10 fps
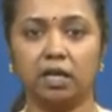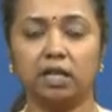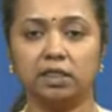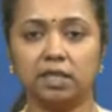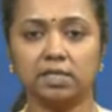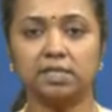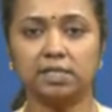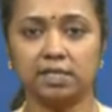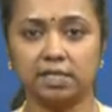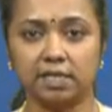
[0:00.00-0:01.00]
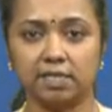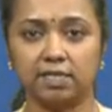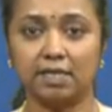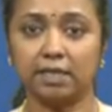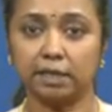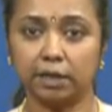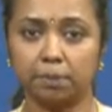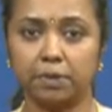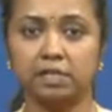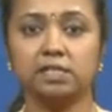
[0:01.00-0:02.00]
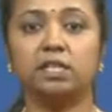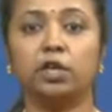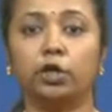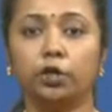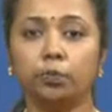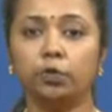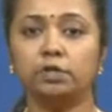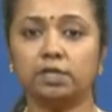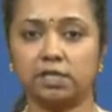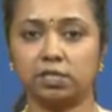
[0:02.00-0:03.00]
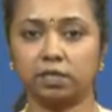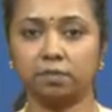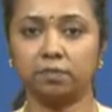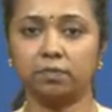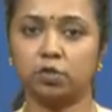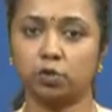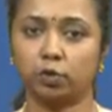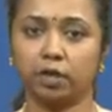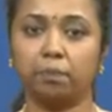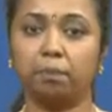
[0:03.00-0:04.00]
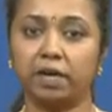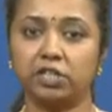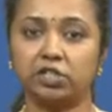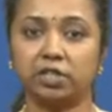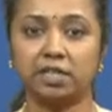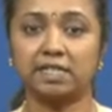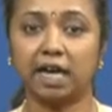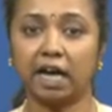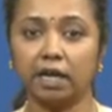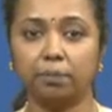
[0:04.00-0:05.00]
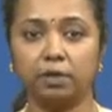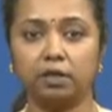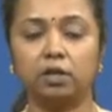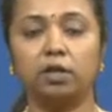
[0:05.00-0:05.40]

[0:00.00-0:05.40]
This disease cripples immune system so that patient is unable